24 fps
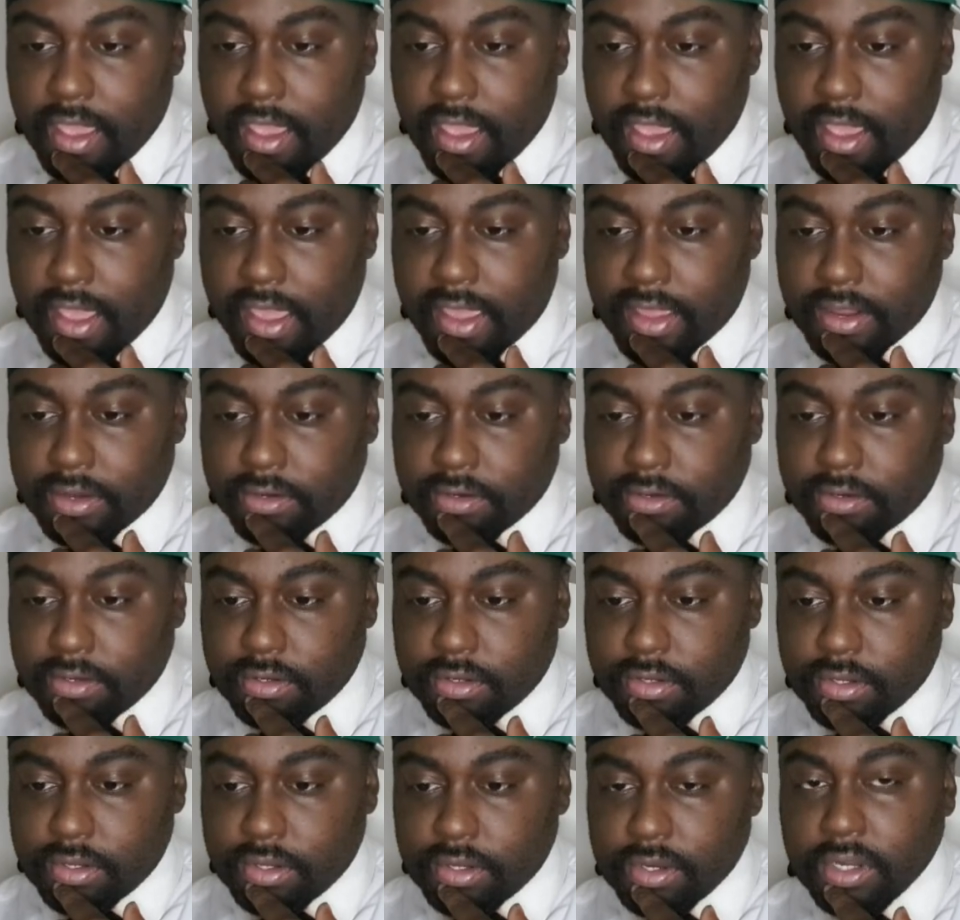And
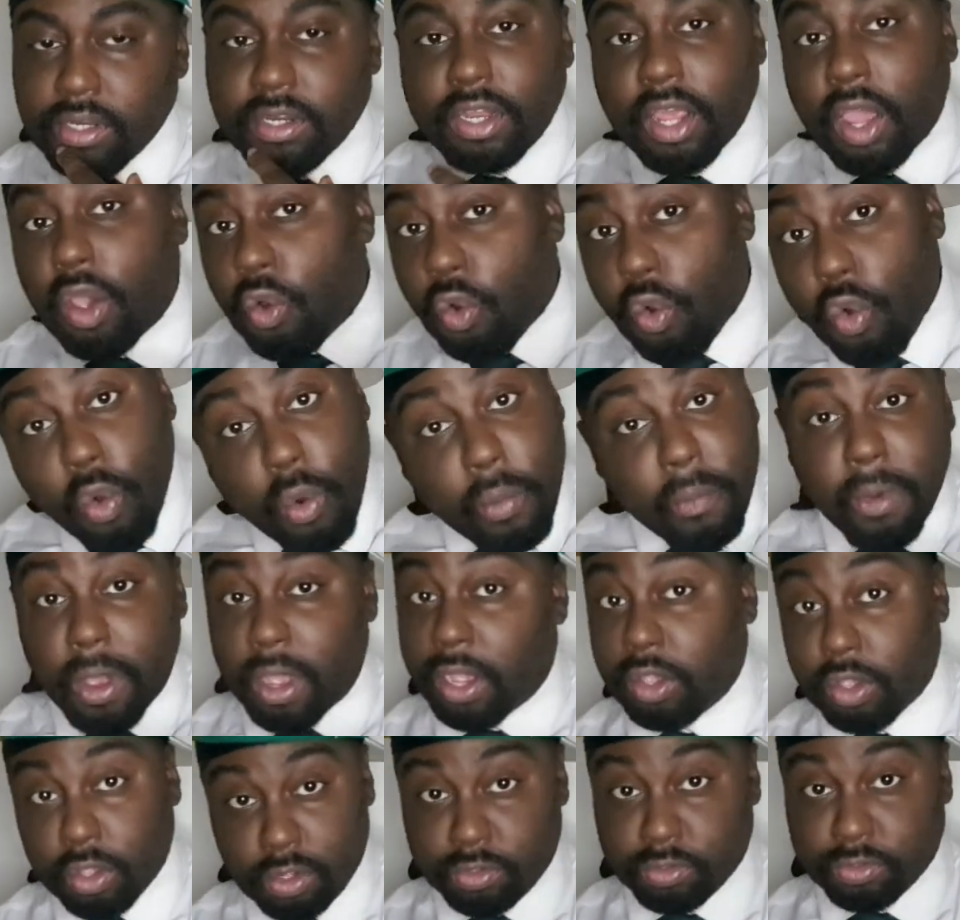they're all my
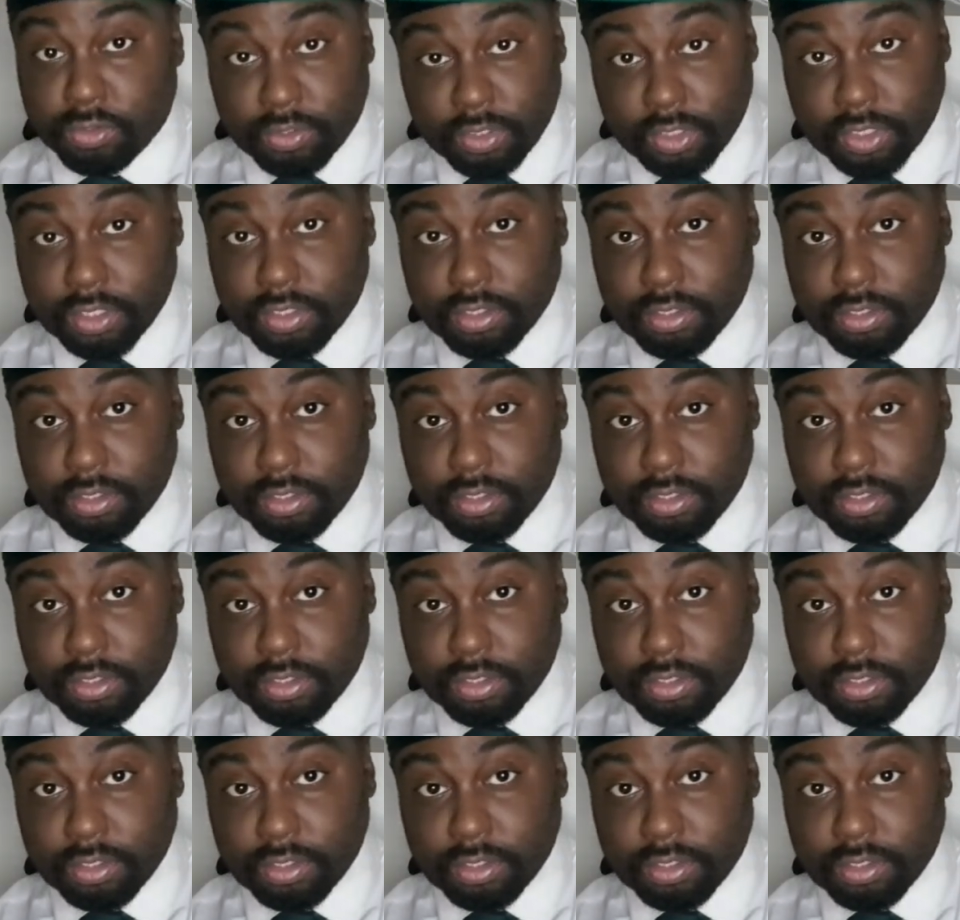girls.